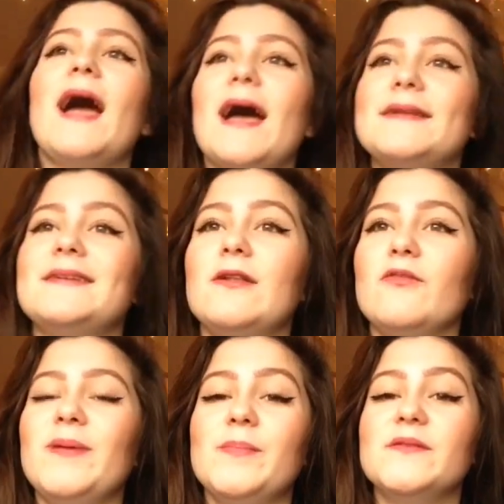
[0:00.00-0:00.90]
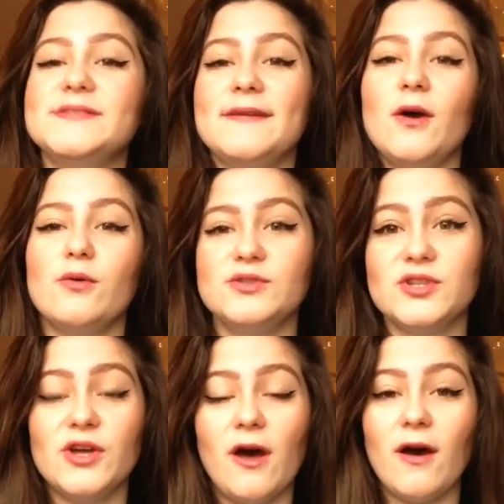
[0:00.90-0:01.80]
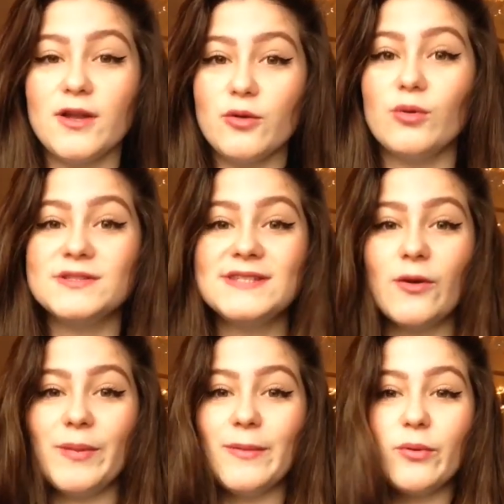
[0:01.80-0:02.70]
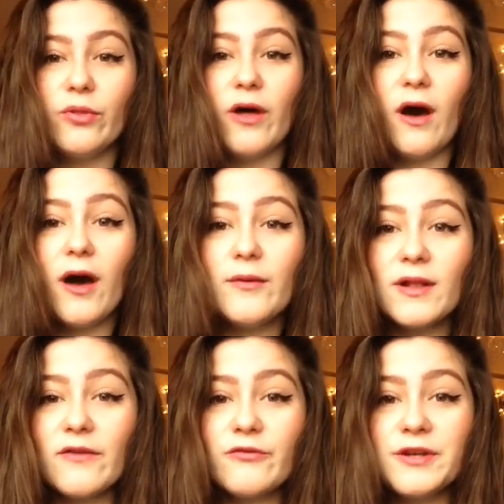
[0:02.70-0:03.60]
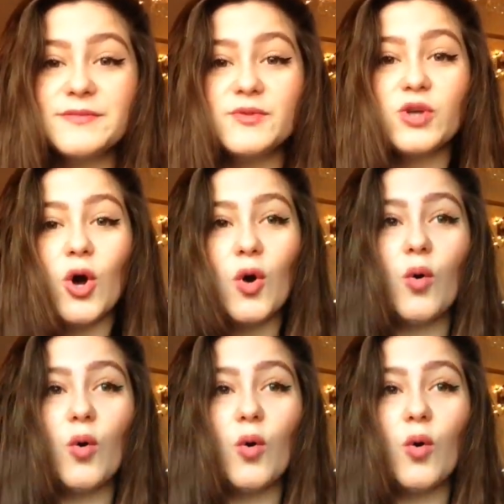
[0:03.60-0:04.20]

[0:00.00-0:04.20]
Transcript: and a lot of people have said oh so that I know what to tell people that I would like for Christmas